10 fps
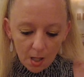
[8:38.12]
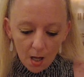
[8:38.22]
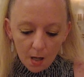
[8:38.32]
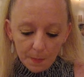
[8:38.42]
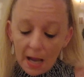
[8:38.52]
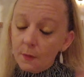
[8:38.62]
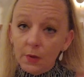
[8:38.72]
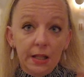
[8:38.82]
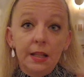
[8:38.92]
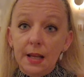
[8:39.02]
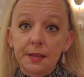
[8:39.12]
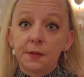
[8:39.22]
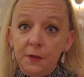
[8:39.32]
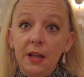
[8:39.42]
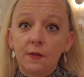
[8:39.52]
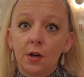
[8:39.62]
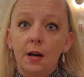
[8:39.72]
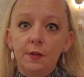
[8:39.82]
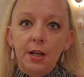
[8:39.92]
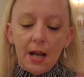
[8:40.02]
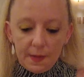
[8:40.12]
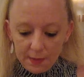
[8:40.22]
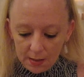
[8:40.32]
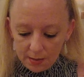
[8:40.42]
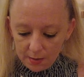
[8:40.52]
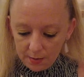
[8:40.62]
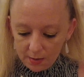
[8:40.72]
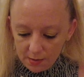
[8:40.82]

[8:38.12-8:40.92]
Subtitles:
I really like the flavor of it and the